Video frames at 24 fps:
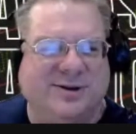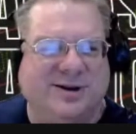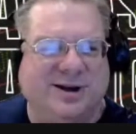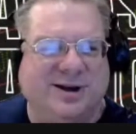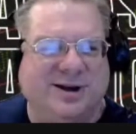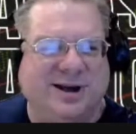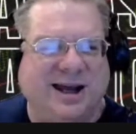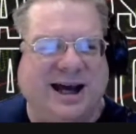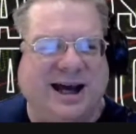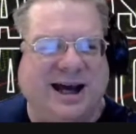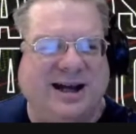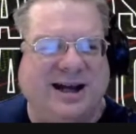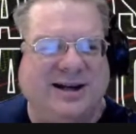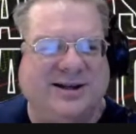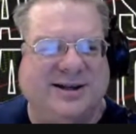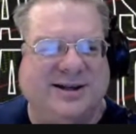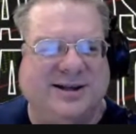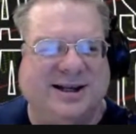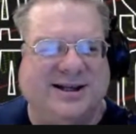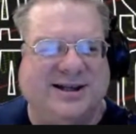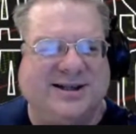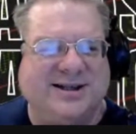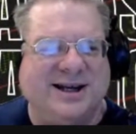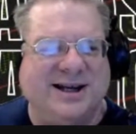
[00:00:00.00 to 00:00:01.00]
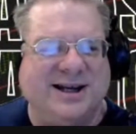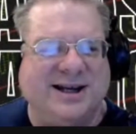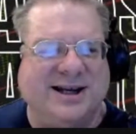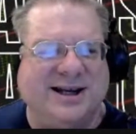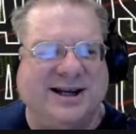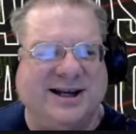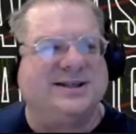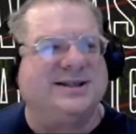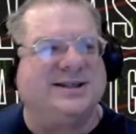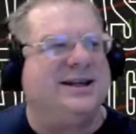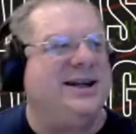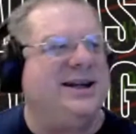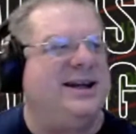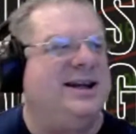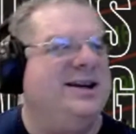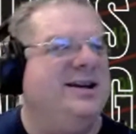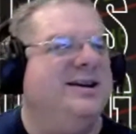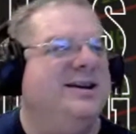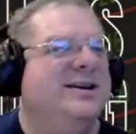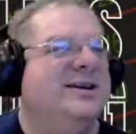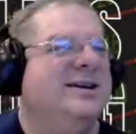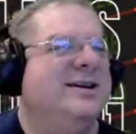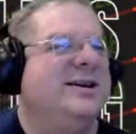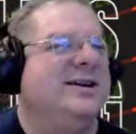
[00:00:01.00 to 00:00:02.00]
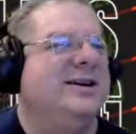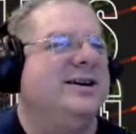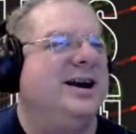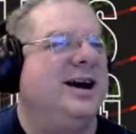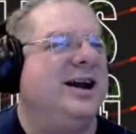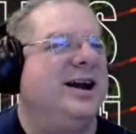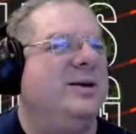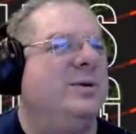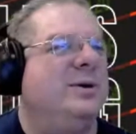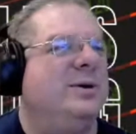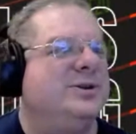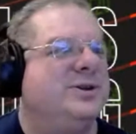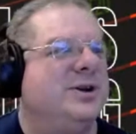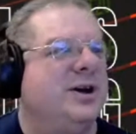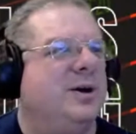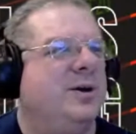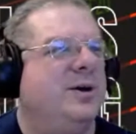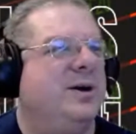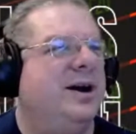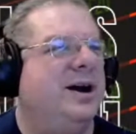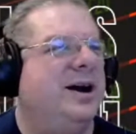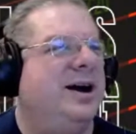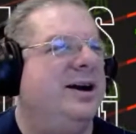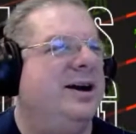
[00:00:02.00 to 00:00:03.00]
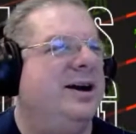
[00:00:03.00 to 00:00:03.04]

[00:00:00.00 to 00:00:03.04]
at this and see kind of what's going on.